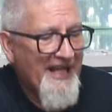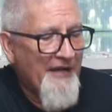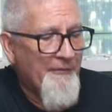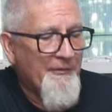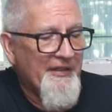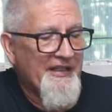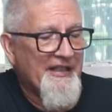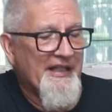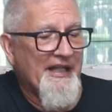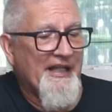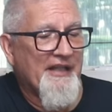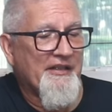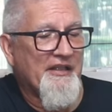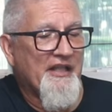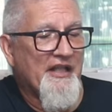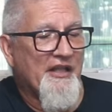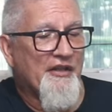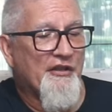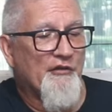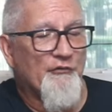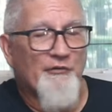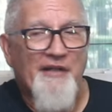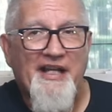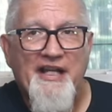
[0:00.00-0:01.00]
and we got
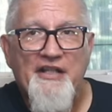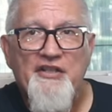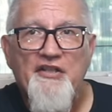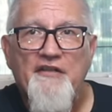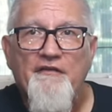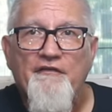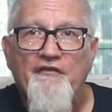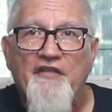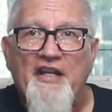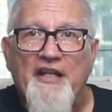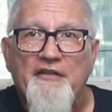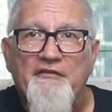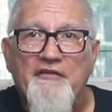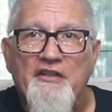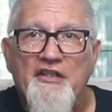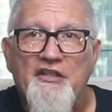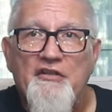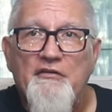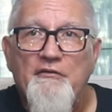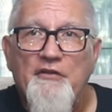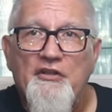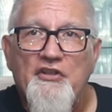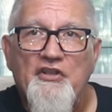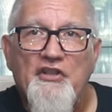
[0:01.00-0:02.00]
The Rise of
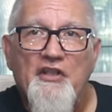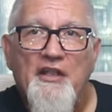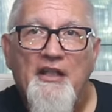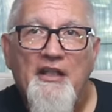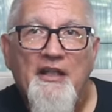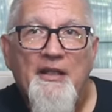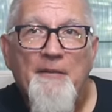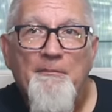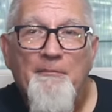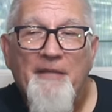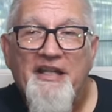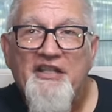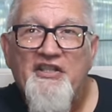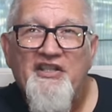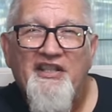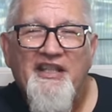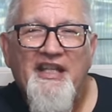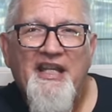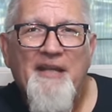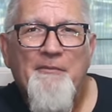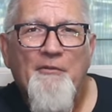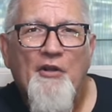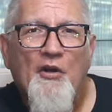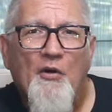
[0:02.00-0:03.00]
Fenris, which makes the
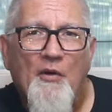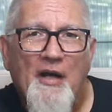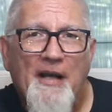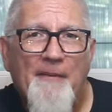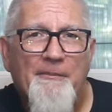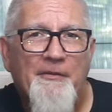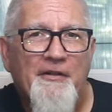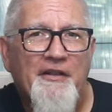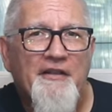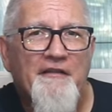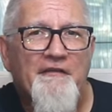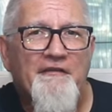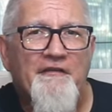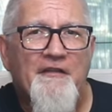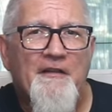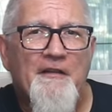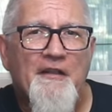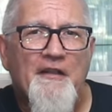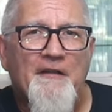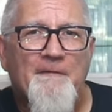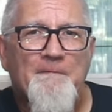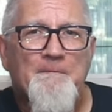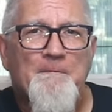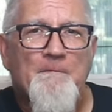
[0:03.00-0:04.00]
game cooperative.
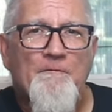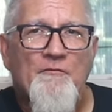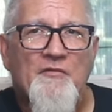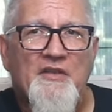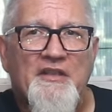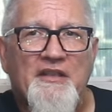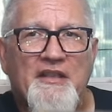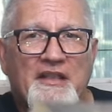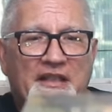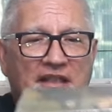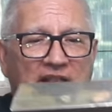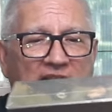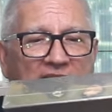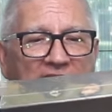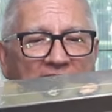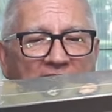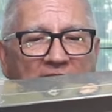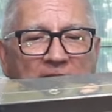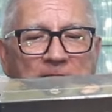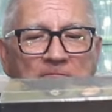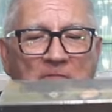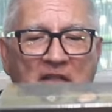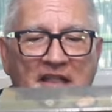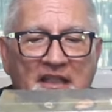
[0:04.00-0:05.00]
It can, but it it's can.
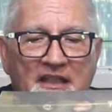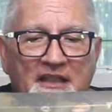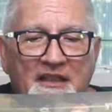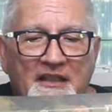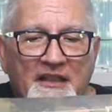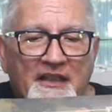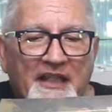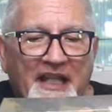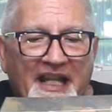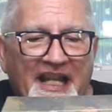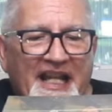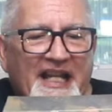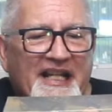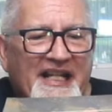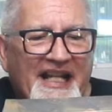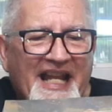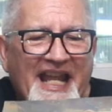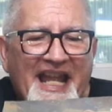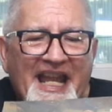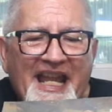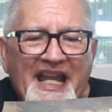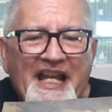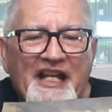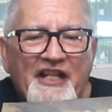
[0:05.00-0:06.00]
also a campaign. And it
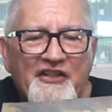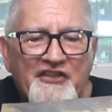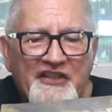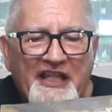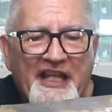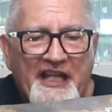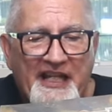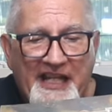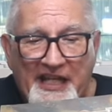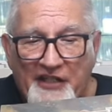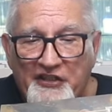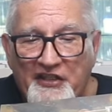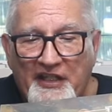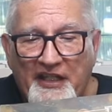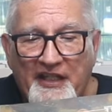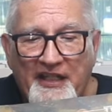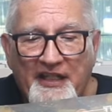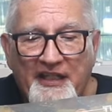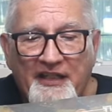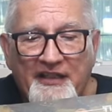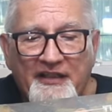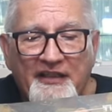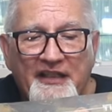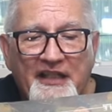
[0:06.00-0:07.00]
has, yeah, it has
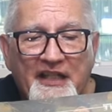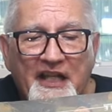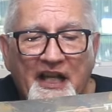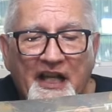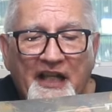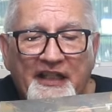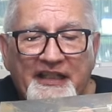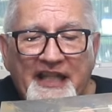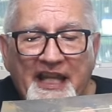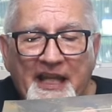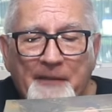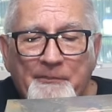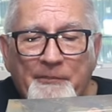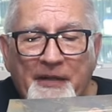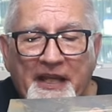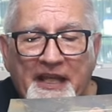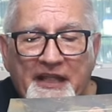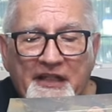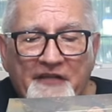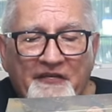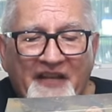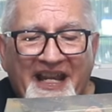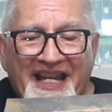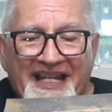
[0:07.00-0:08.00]
a, a,
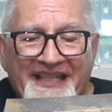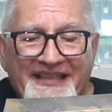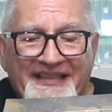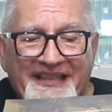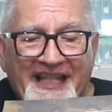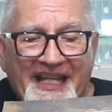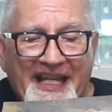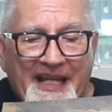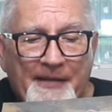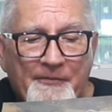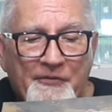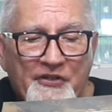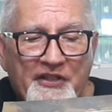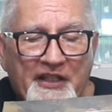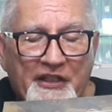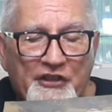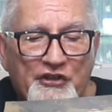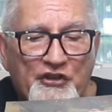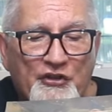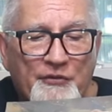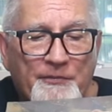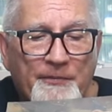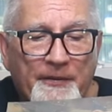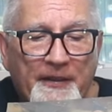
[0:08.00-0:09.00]
campaign of eight games
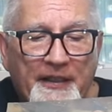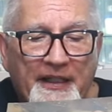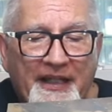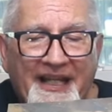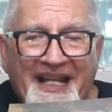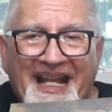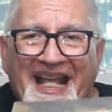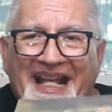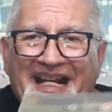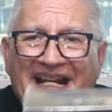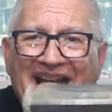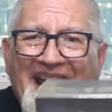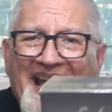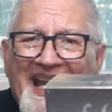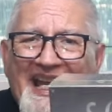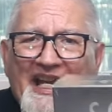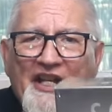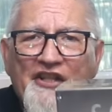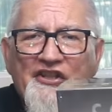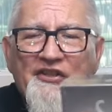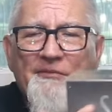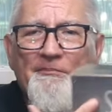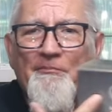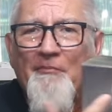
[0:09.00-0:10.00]
that you play, and it
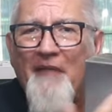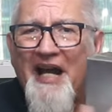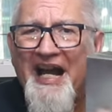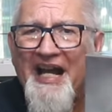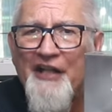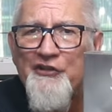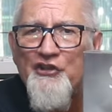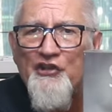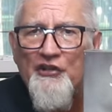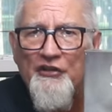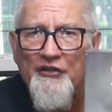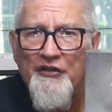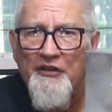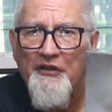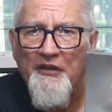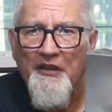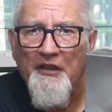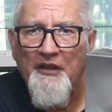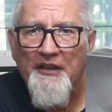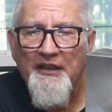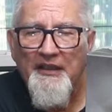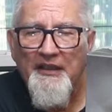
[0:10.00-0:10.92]
has modular